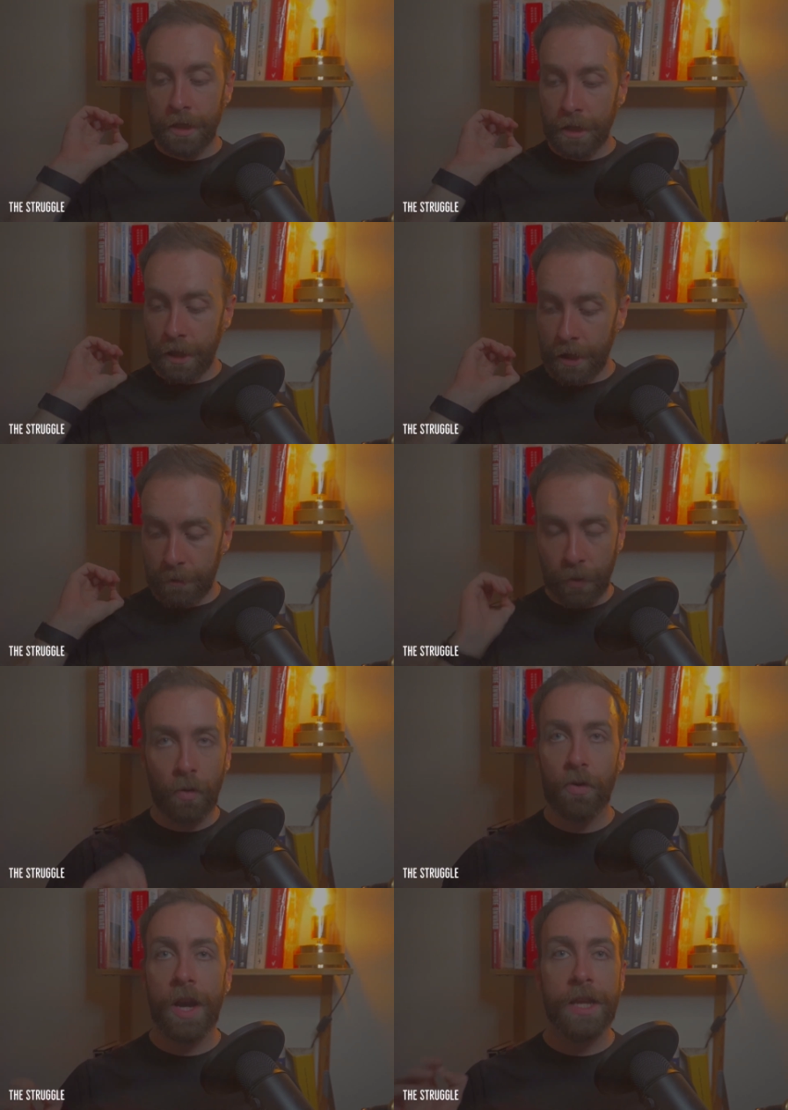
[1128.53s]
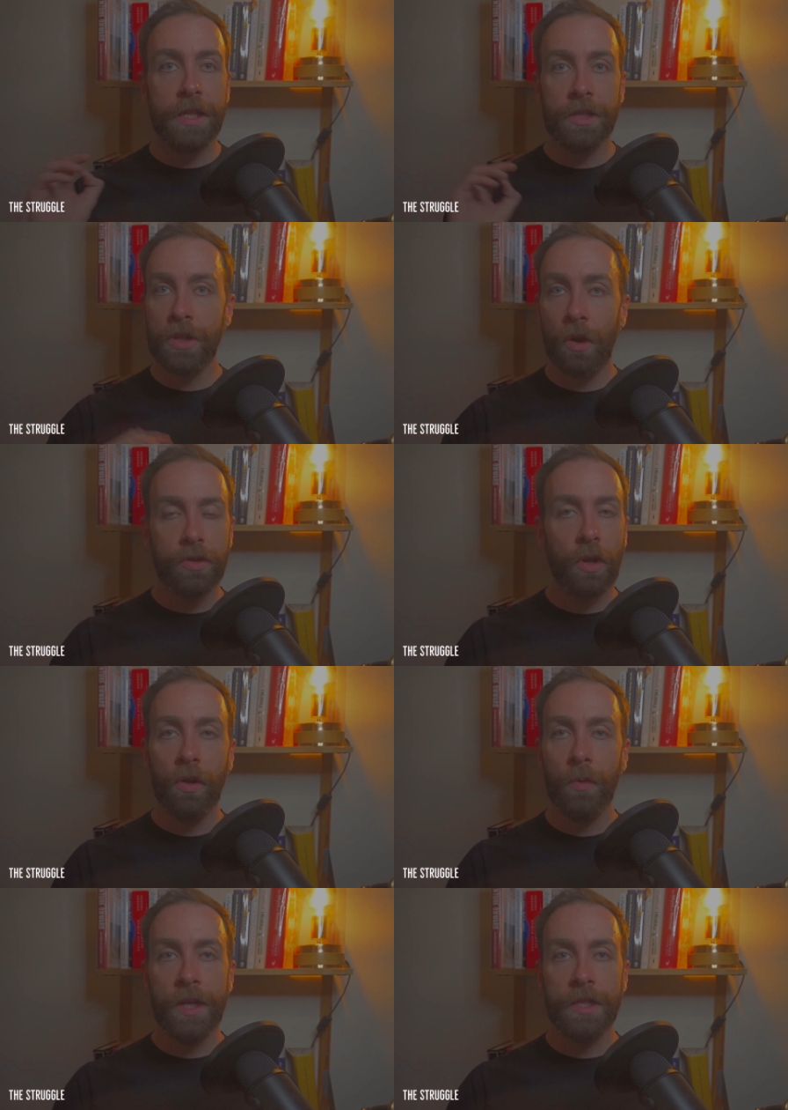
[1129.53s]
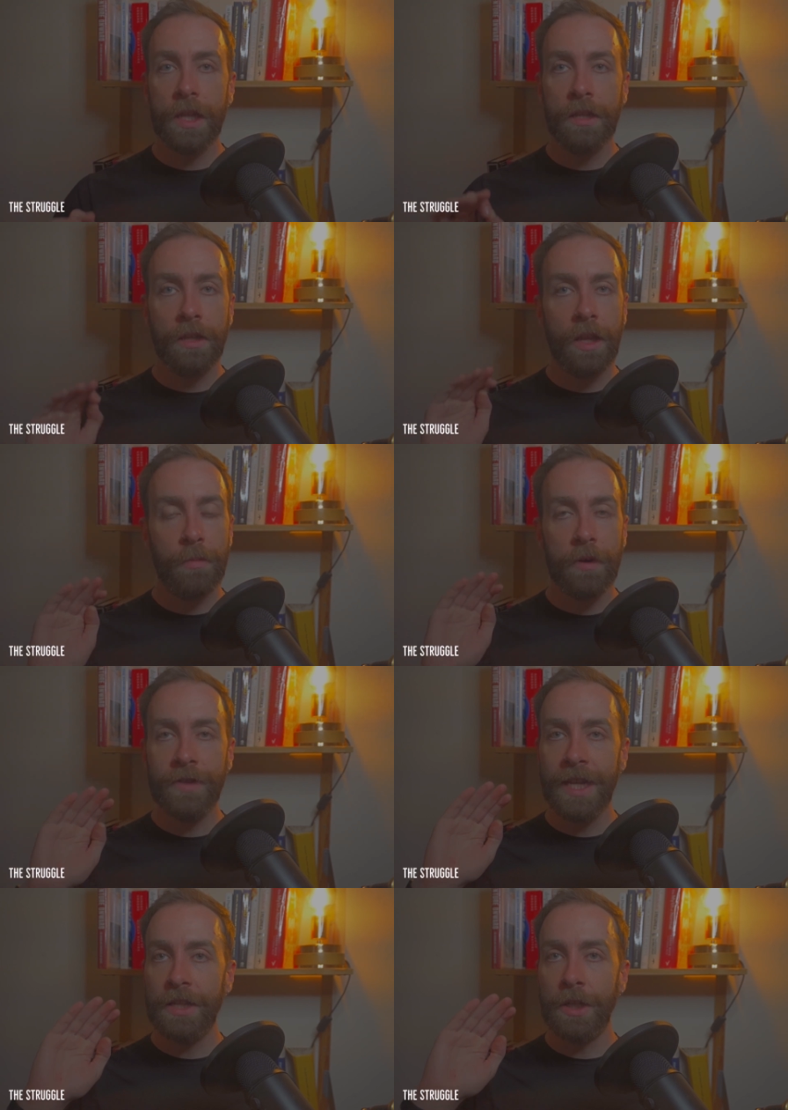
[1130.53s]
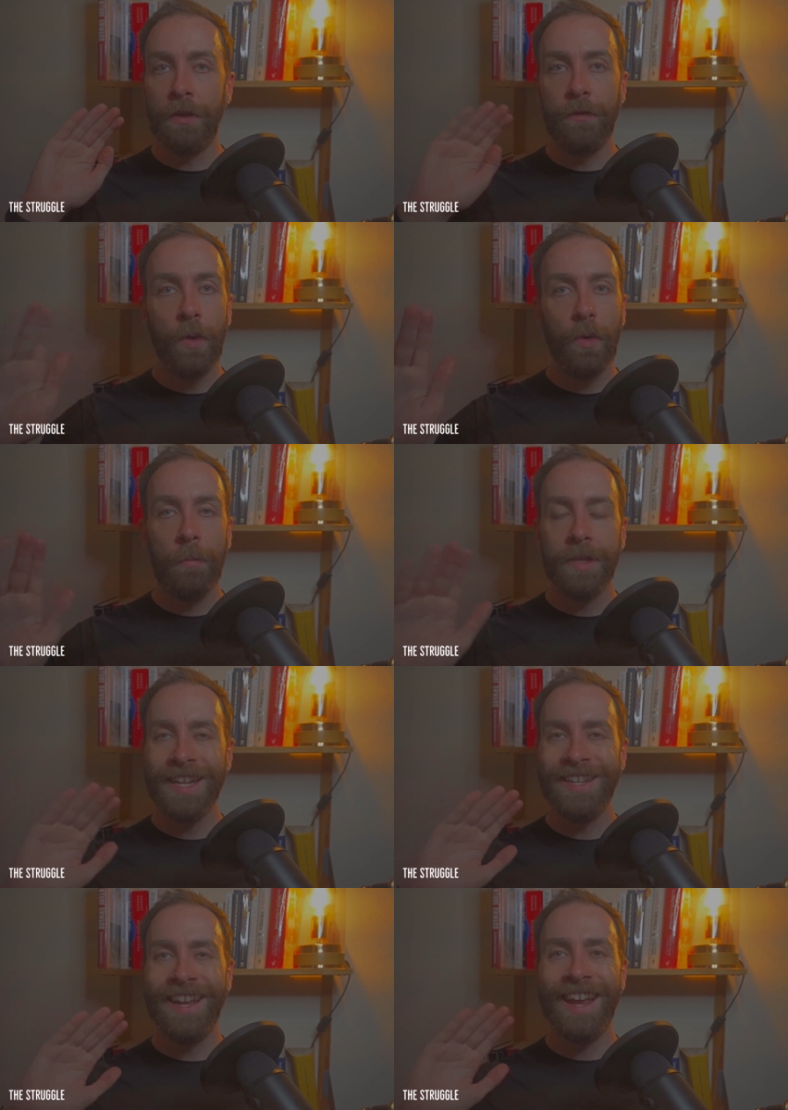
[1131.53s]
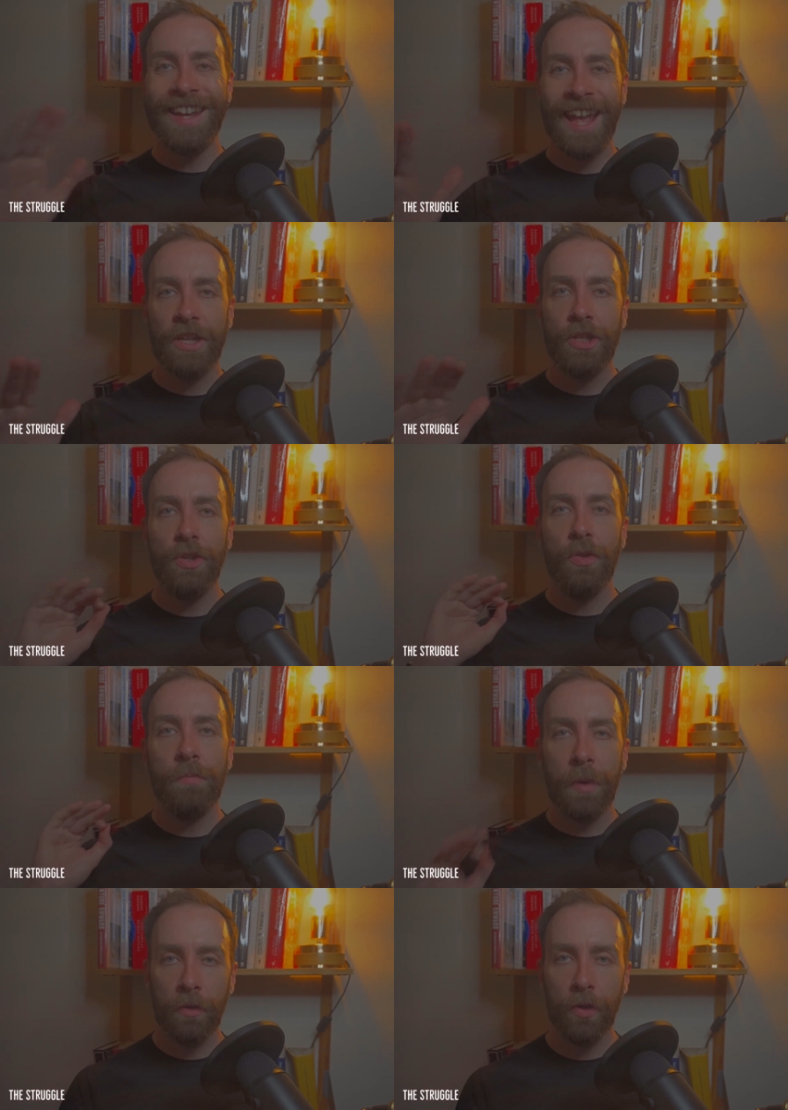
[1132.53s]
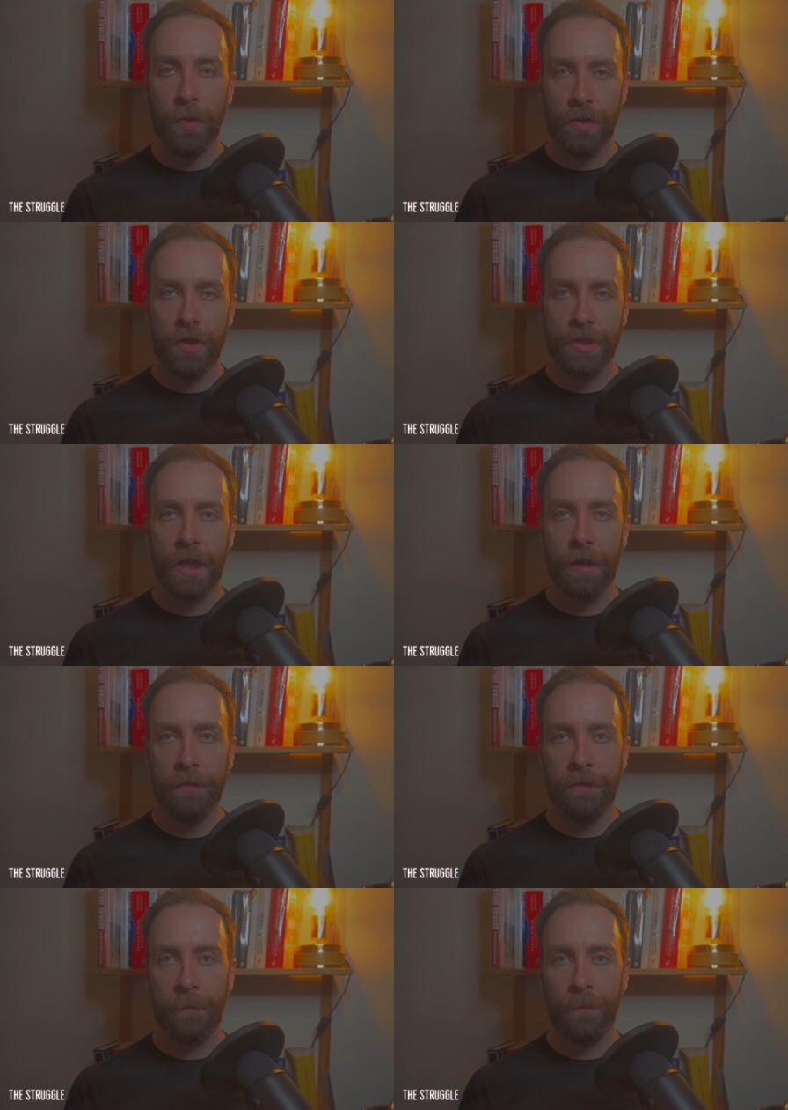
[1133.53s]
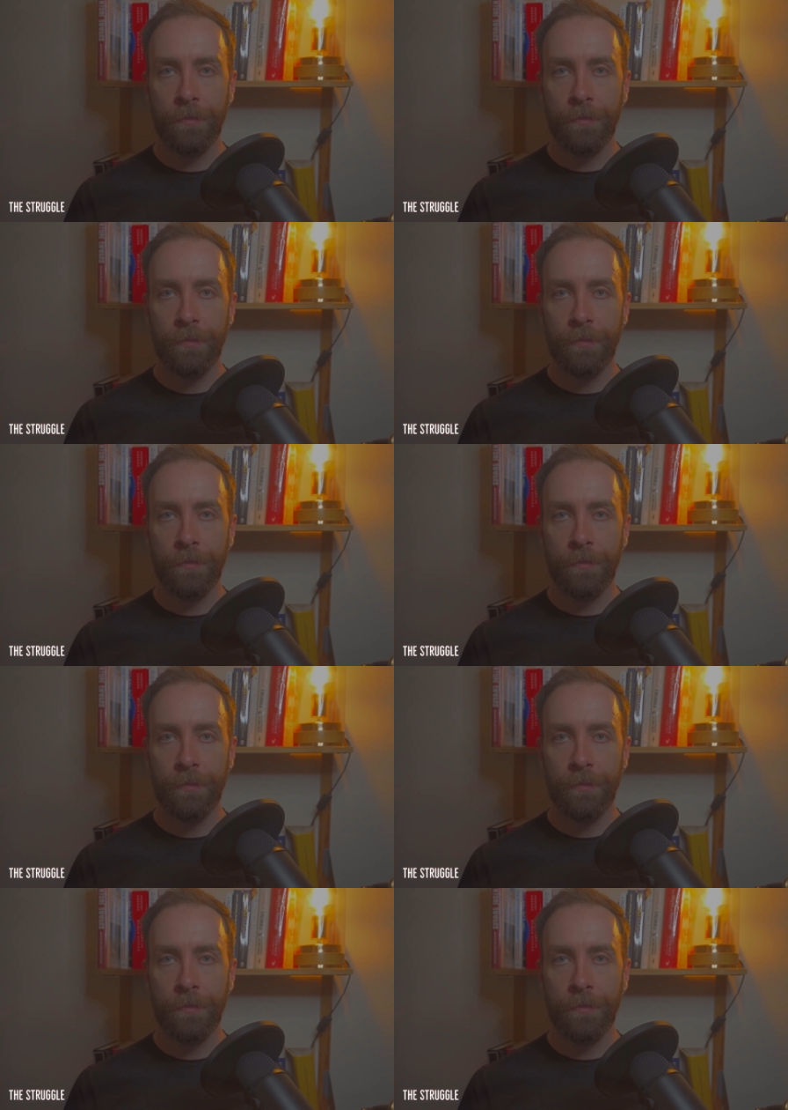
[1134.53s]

The progress is not always in the number of days in a row, but in the connection you build with yourself.